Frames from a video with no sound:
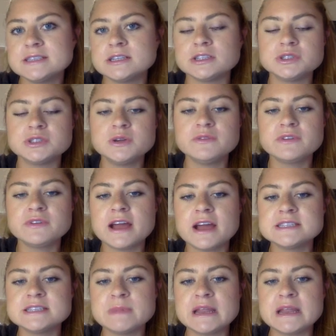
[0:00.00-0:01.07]
There's two different
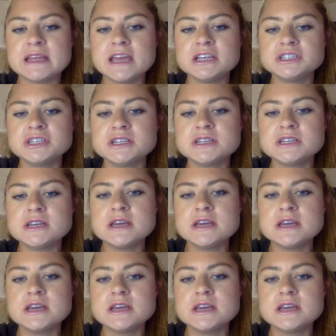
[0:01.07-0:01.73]
kinds of medication.